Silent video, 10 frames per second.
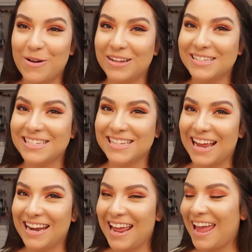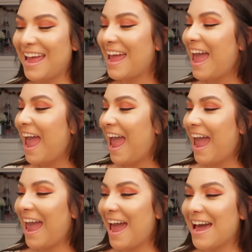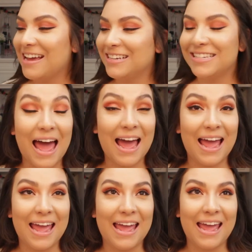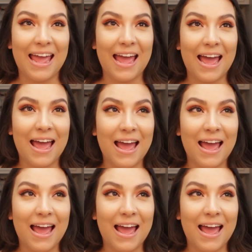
on Sunday, and I